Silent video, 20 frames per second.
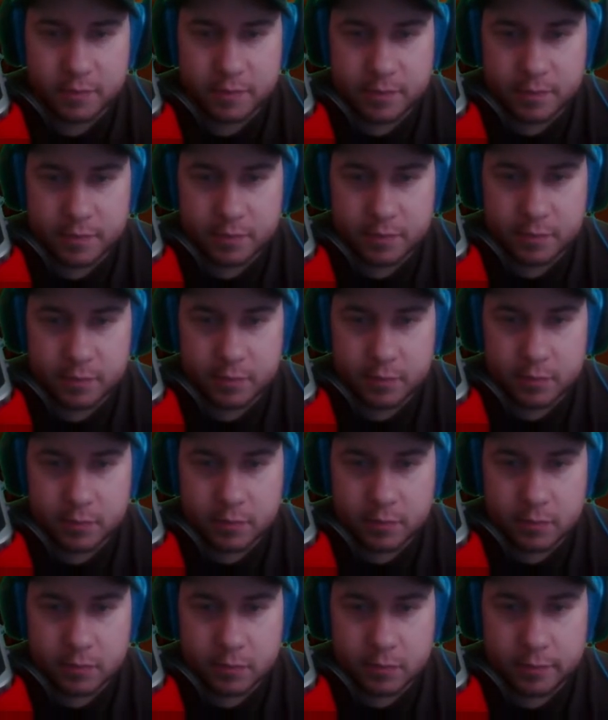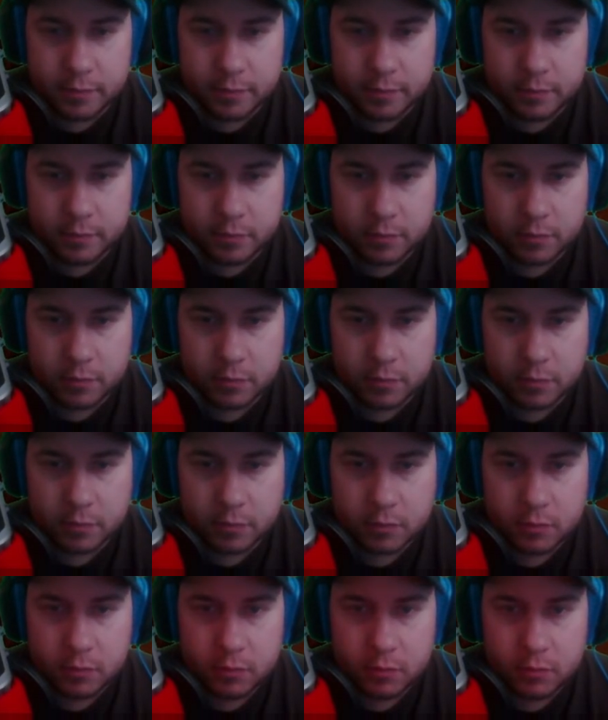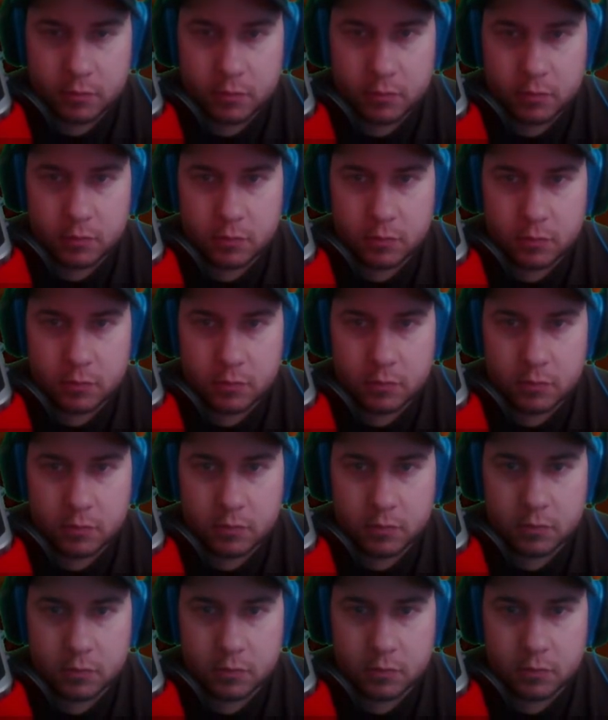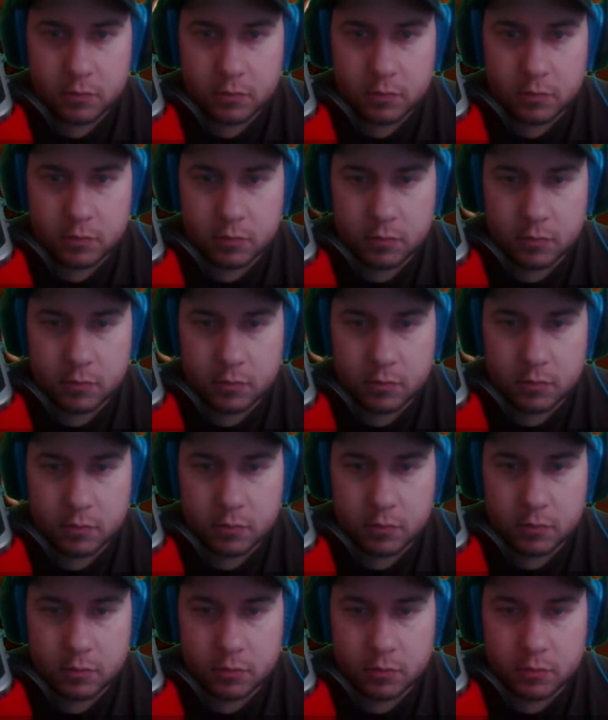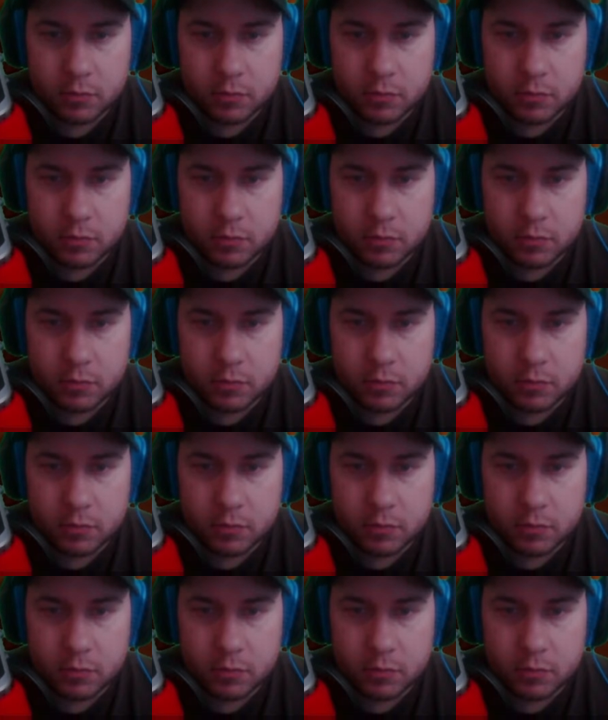(no one is talking)